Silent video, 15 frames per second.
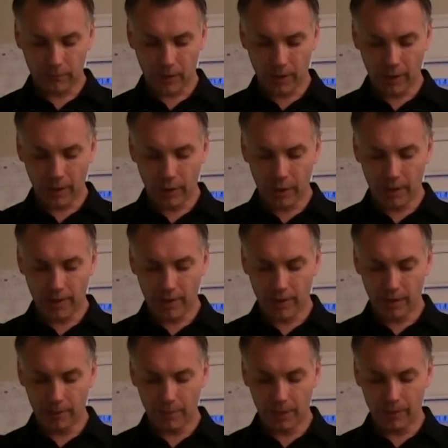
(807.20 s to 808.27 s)
And then you had
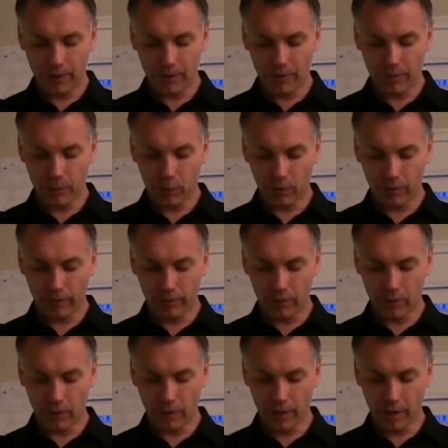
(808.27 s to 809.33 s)
some limited support
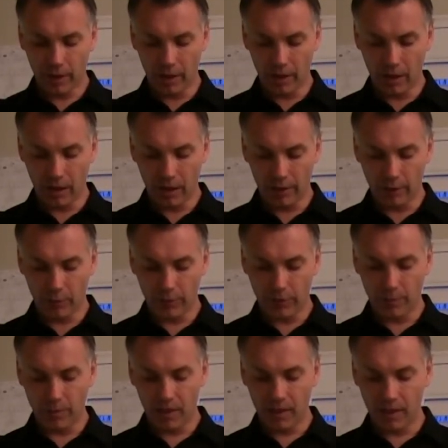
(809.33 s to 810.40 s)
for
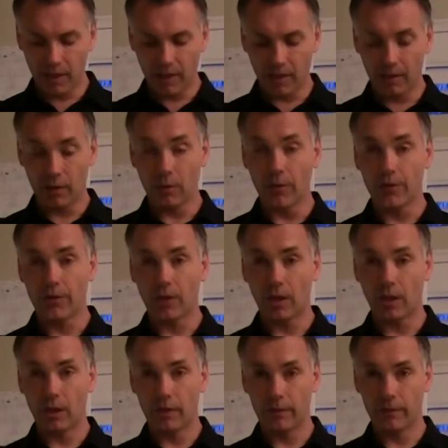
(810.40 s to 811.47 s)
USB in
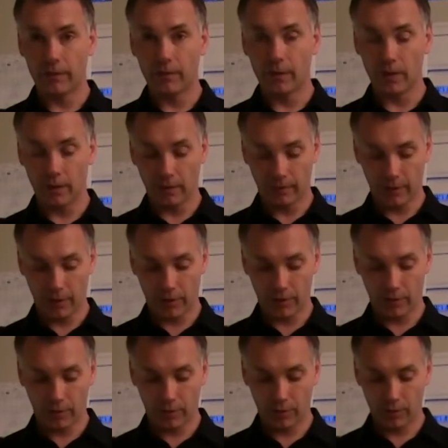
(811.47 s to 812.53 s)
OSR version
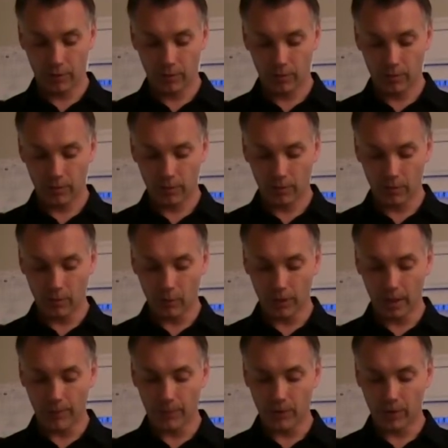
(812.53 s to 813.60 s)
2,
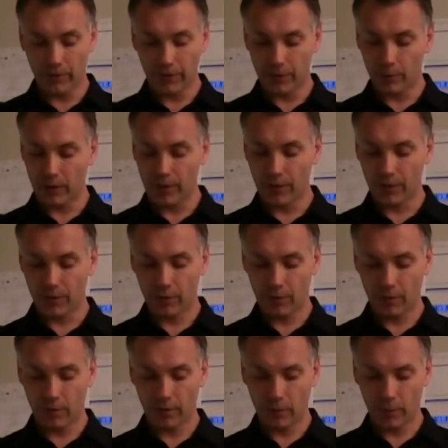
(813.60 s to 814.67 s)
OEM service release
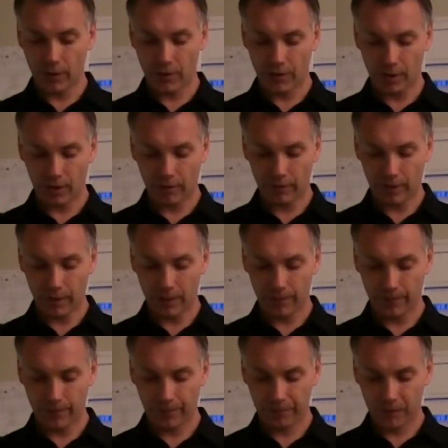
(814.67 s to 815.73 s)
2 of Windows 95.
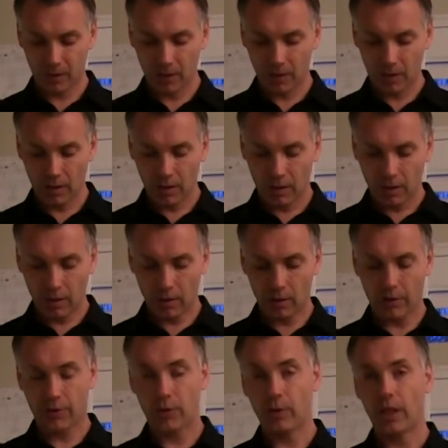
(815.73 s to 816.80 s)
And
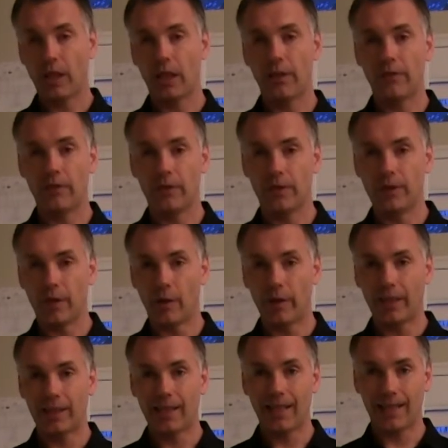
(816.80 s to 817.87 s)
also you had a
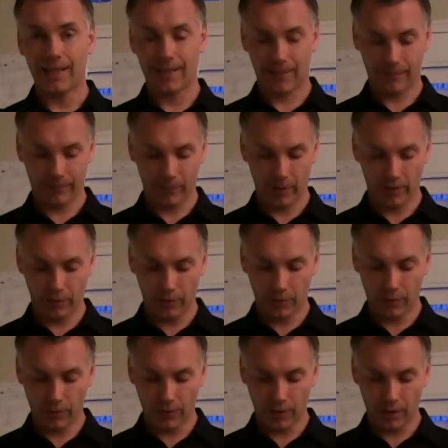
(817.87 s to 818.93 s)
DirectX
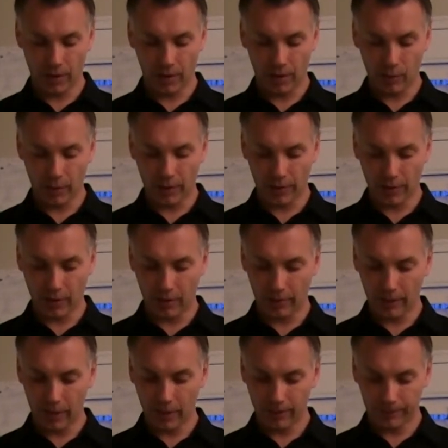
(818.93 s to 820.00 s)
introduced in Windows
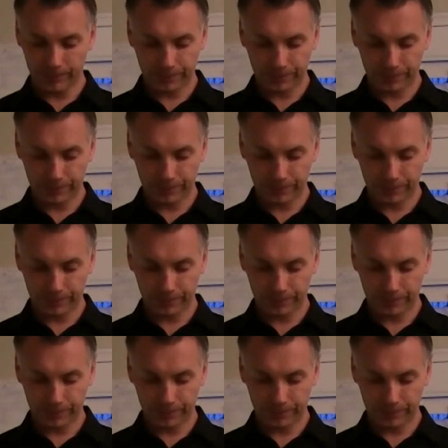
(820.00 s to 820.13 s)
95.